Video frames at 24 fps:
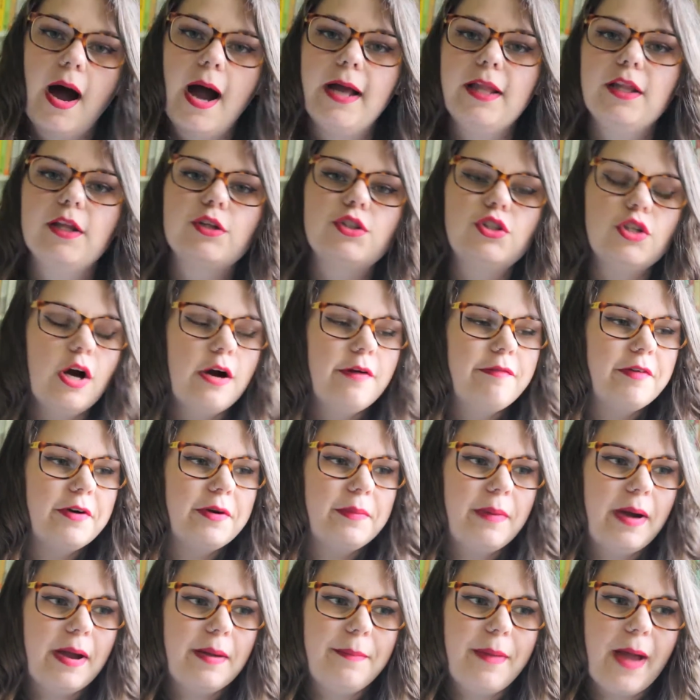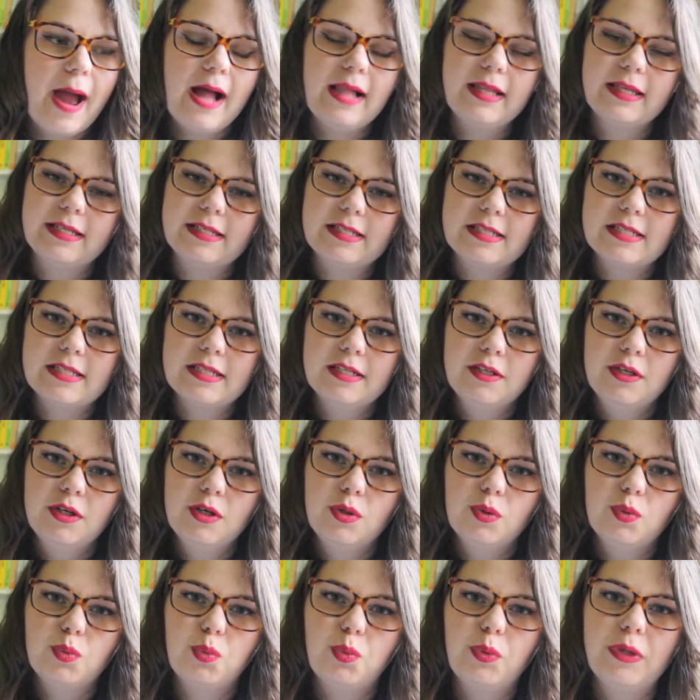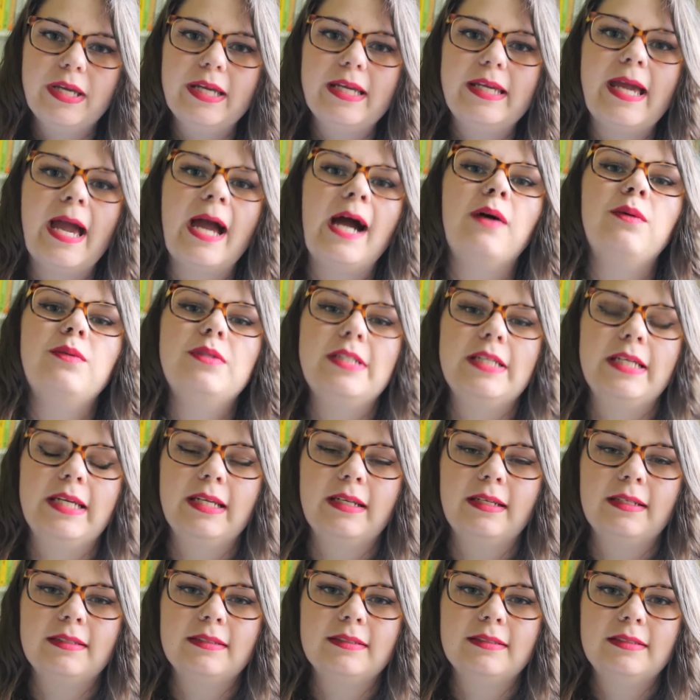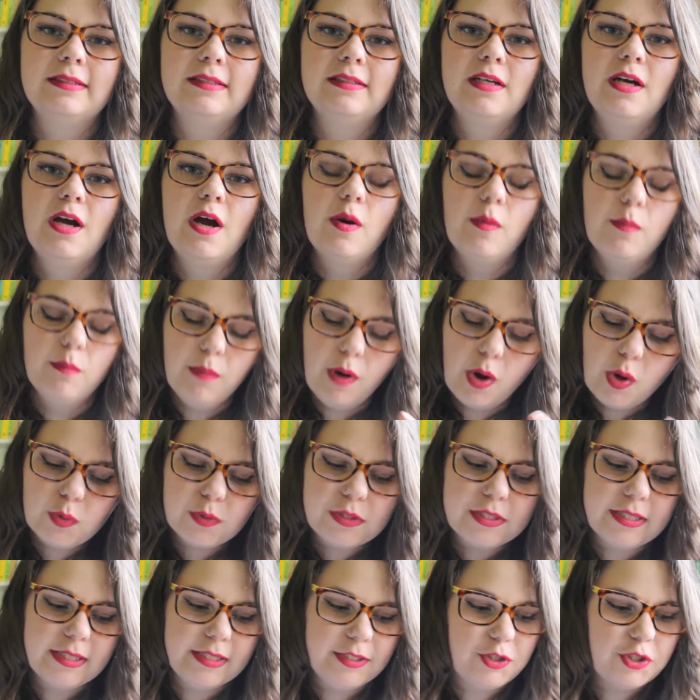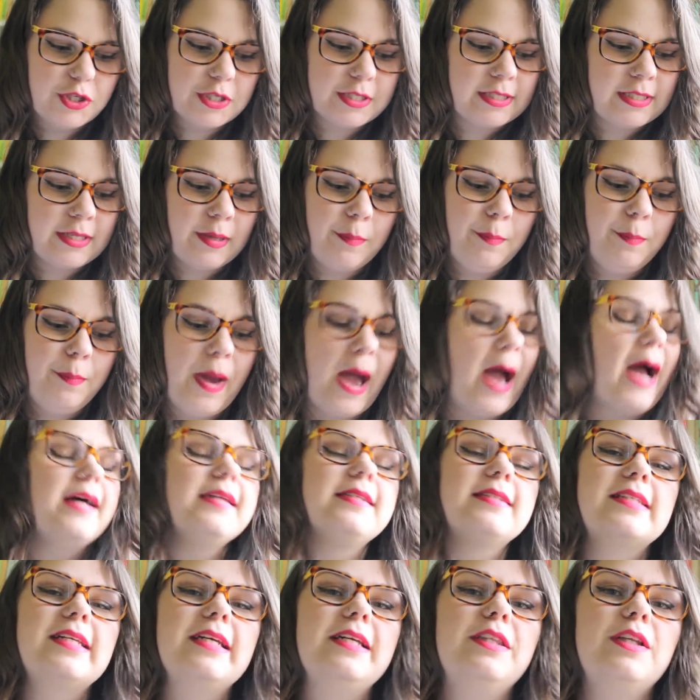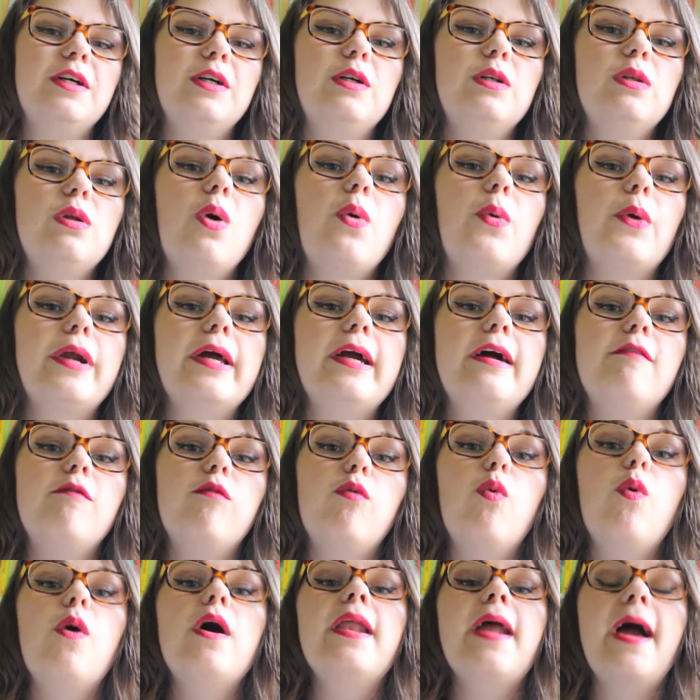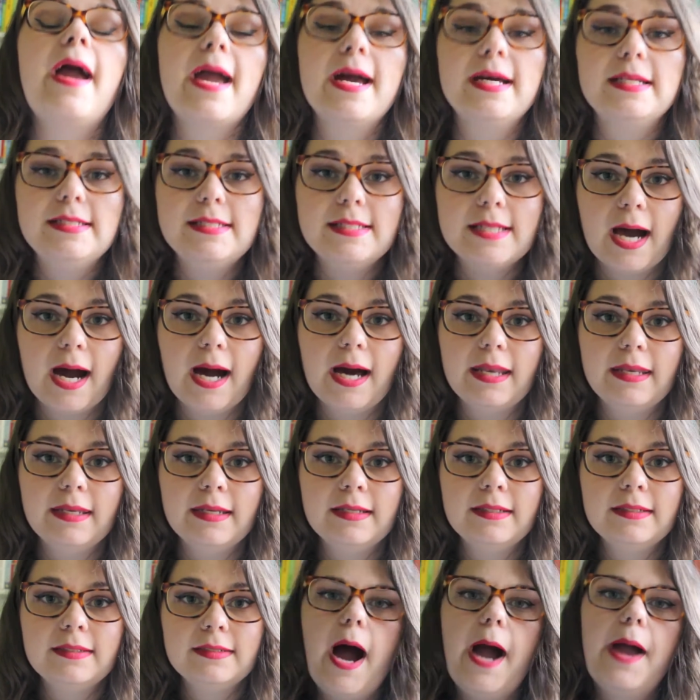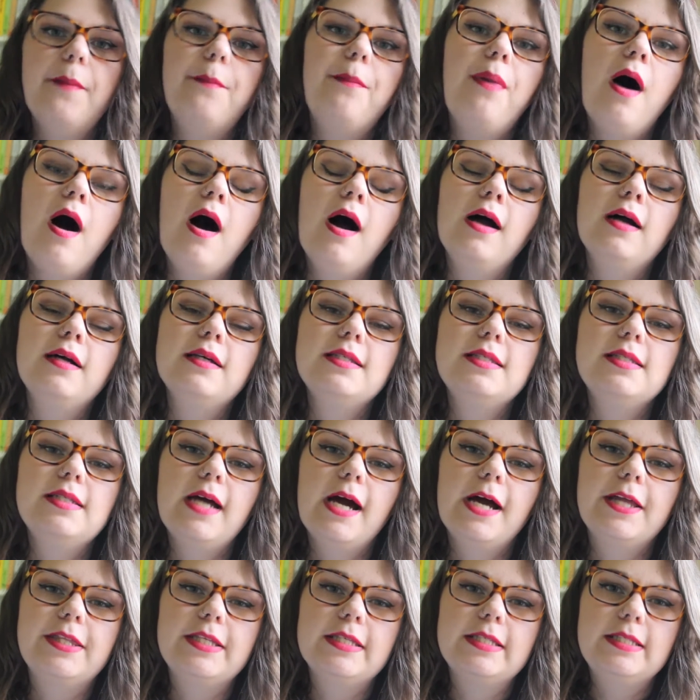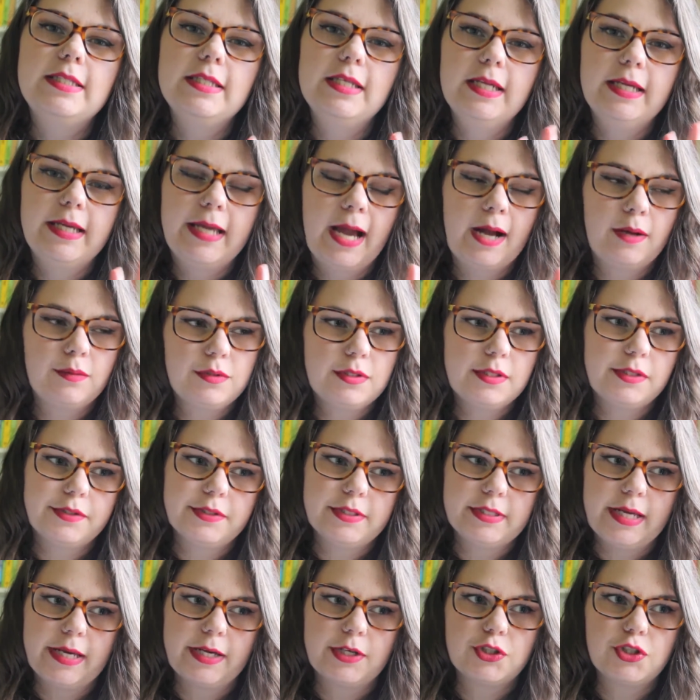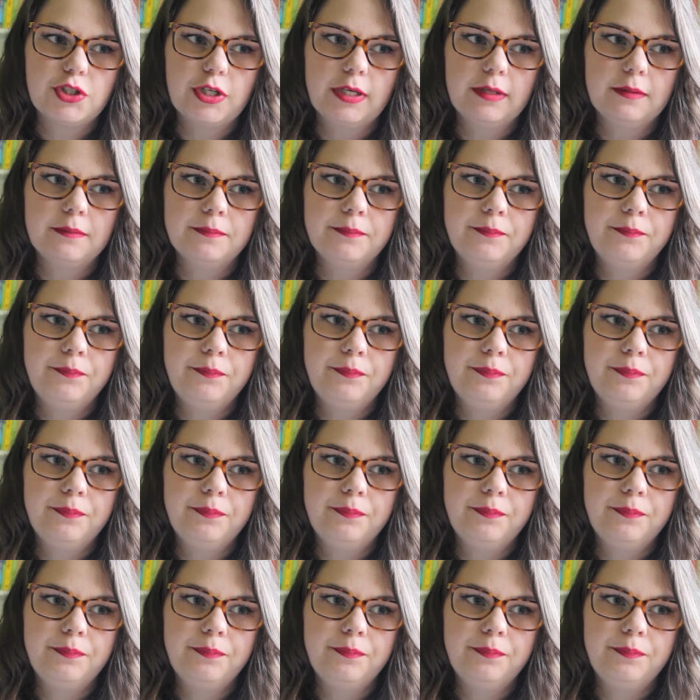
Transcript: I looked over my ballot, recounting, mostly just to bask in the glory of what I had done. I paused at the city councilor section.